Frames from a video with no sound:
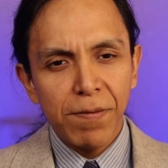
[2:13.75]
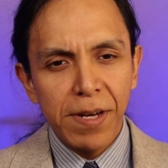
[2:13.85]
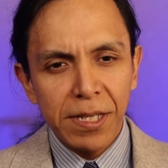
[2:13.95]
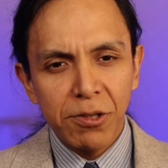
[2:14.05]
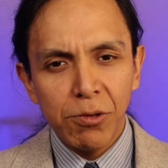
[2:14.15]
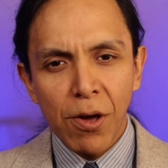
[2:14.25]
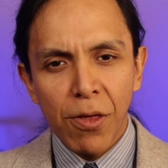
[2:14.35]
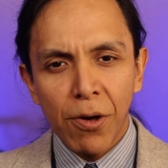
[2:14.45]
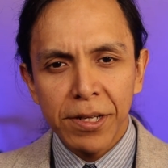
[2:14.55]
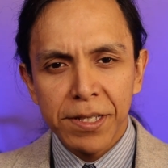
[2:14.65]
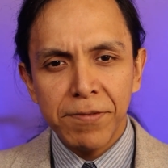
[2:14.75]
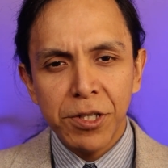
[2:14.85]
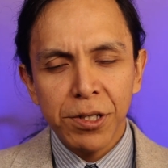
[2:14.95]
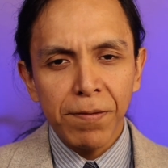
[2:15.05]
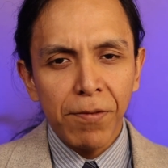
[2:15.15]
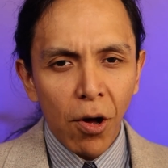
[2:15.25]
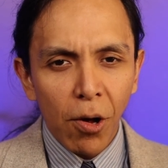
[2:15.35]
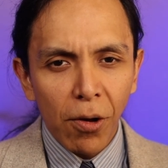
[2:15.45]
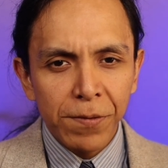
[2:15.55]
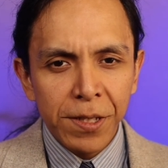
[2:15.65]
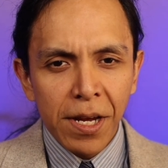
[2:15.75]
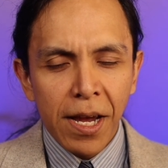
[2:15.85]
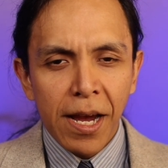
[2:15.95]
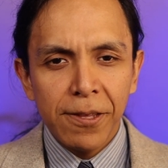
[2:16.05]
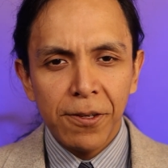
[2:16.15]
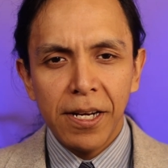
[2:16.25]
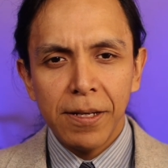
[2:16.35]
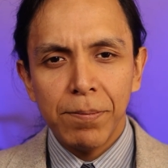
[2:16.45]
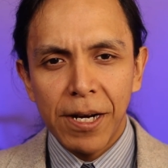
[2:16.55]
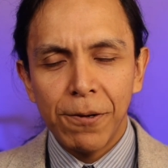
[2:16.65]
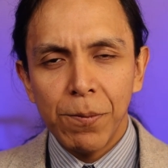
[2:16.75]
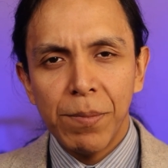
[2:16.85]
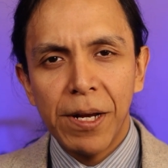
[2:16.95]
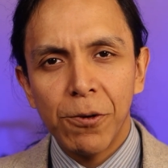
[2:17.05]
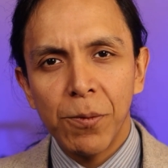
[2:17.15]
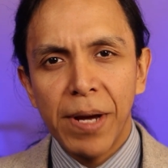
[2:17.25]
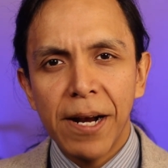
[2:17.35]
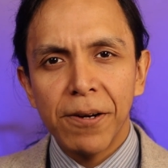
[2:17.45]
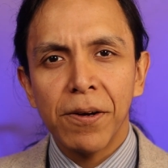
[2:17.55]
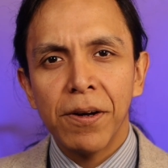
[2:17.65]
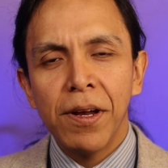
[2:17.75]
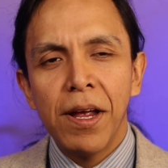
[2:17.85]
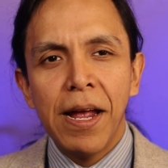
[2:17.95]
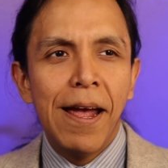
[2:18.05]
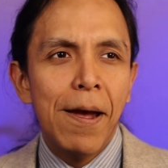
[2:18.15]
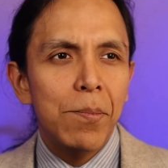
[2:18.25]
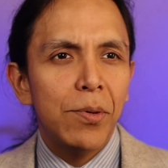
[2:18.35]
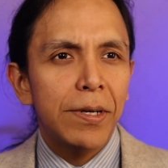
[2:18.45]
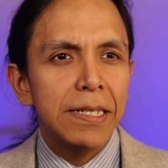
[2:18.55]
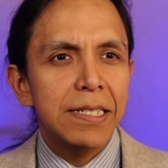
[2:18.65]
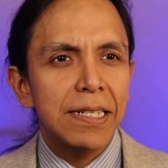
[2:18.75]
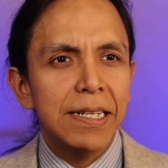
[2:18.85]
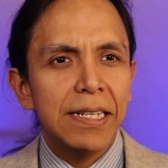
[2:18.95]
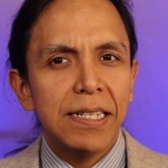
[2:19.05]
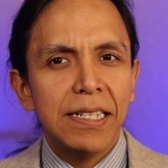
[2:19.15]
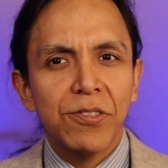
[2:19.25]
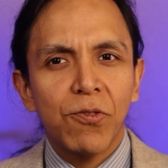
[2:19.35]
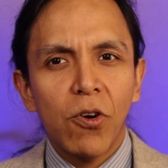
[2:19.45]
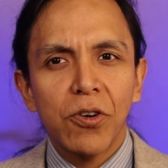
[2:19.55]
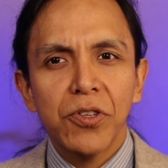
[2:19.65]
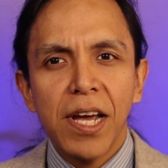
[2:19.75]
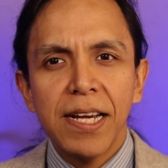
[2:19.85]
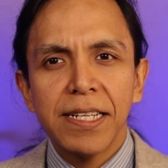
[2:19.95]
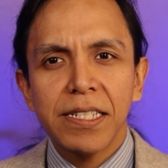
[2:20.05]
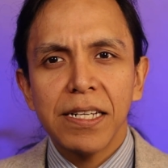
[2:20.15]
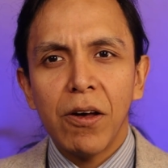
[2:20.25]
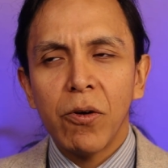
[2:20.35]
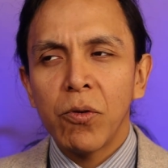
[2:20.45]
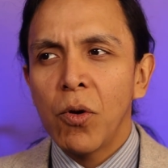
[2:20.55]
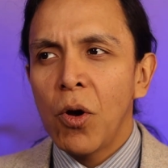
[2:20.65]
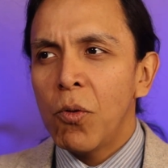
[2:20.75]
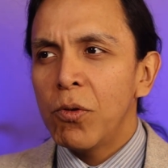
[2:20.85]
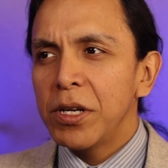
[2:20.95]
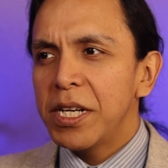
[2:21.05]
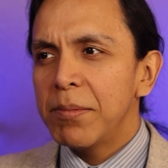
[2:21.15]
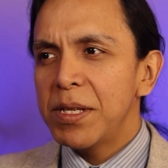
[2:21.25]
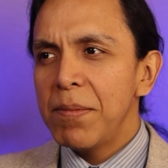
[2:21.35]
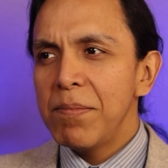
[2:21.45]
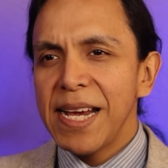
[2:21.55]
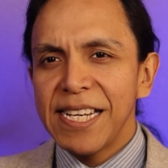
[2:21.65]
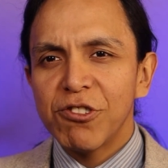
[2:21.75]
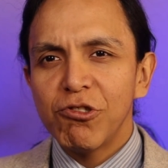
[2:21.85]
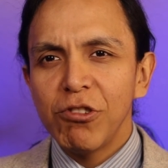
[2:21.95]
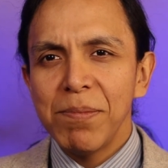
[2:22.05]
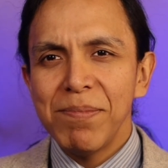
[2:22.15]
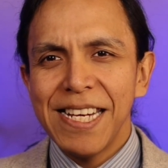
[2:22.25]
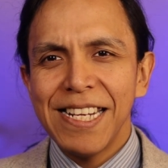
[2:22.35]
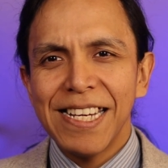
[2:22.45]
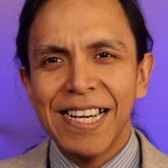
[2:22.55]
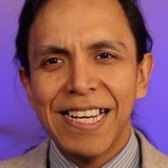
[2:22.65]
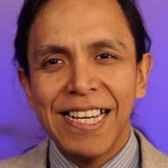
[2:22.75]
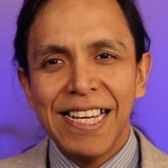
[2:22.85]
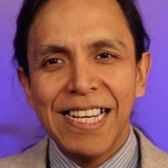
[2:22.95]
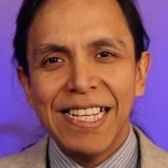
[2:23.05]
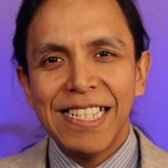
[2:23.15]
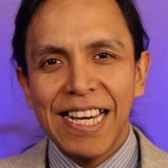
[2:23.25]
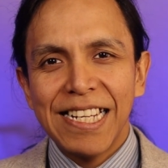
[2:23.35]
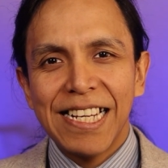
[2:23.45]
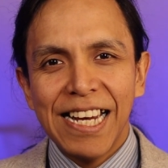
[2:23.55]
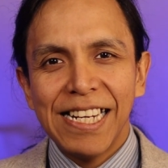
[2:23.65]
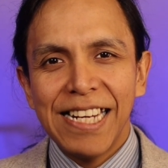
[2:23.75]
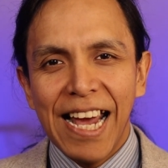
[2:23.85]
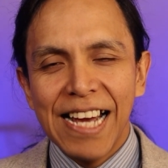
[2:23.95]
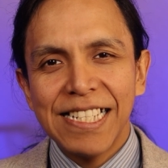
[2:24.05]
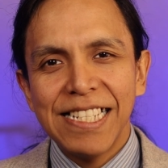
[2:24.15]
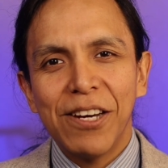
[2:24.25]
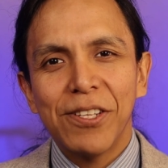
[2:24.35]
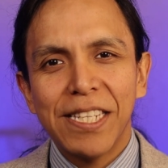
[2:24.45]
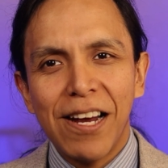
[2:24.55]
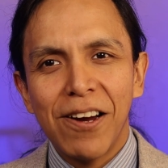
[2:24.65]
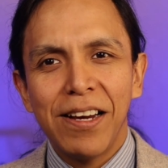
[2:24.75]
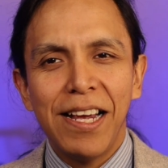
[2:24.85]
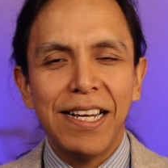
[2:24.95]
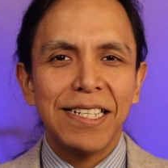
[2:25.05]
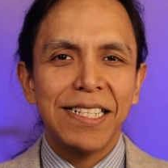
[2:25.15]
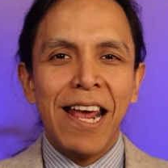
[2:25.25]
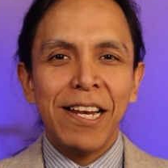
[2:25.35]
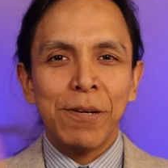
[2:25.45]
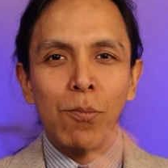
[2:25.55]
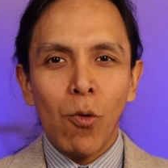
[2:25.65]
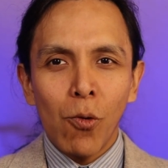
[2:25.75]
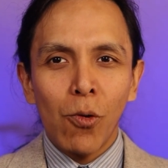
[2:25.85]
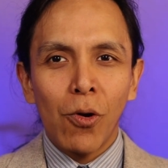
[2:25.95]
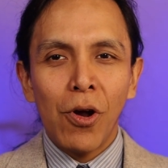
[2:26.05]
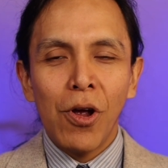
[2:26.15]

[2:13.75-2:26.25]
of history, our thoughts have just evolved and they're getting better and better and better. But as far as I could tell, when it comes to mainstream media, it's getting kind of nasty out there and it's getting more